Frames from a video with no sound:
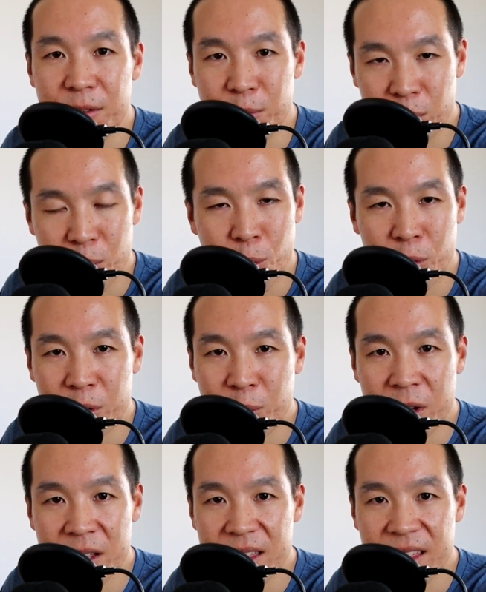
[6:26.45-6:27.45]
recorded
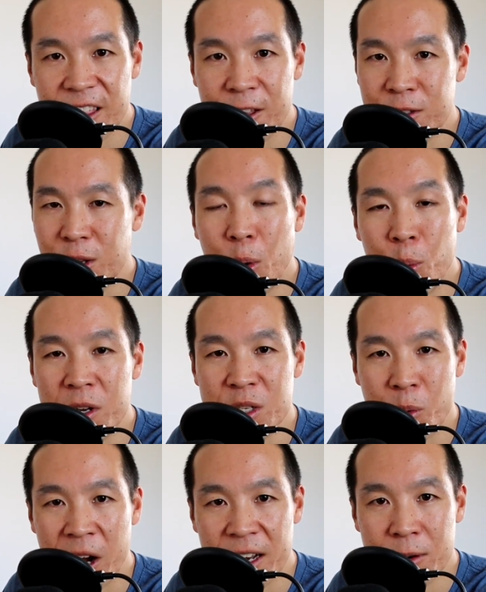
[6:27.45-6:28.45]
with, there's always
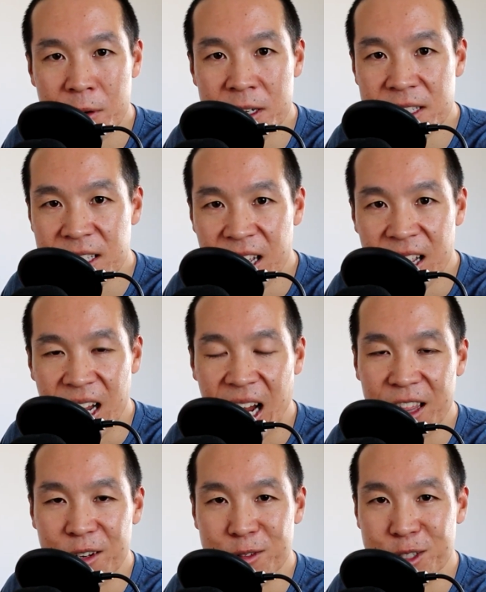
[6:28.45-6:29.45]
white noise,
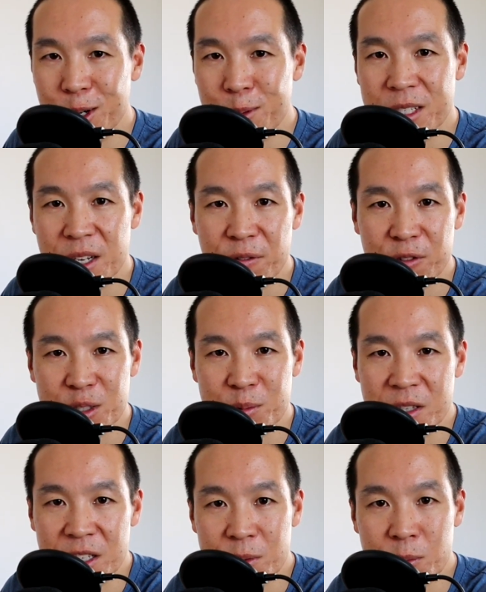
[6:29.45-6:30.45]
and there's no difference
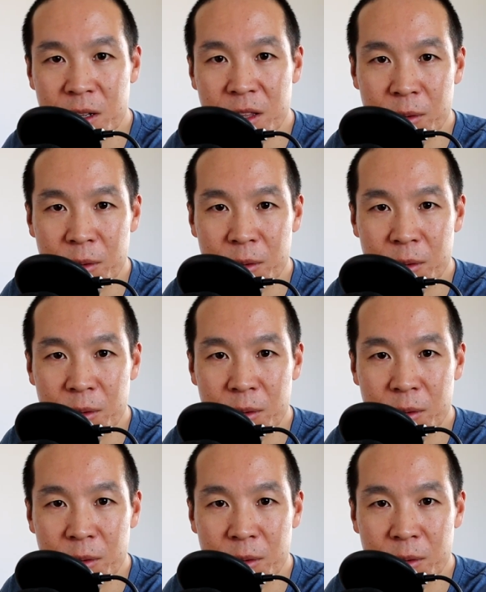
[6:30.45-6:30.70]
with this one.